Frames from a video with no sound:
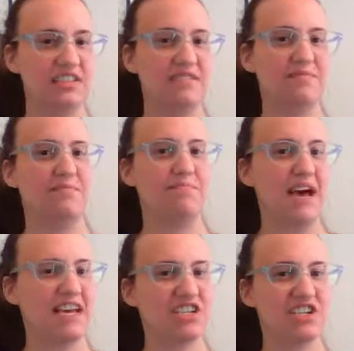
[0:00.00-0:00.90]
seem to
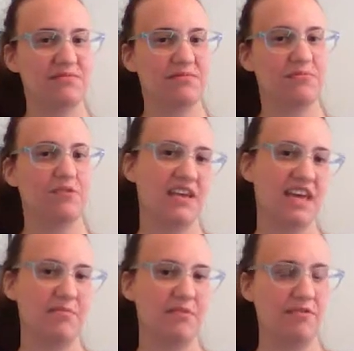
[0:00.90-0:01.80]
mesh with what
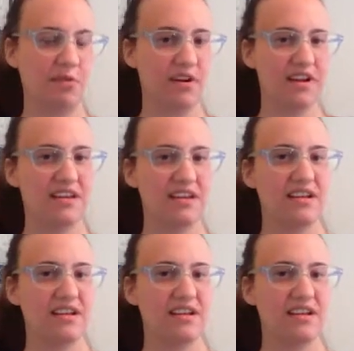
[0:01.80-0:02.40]
came before it.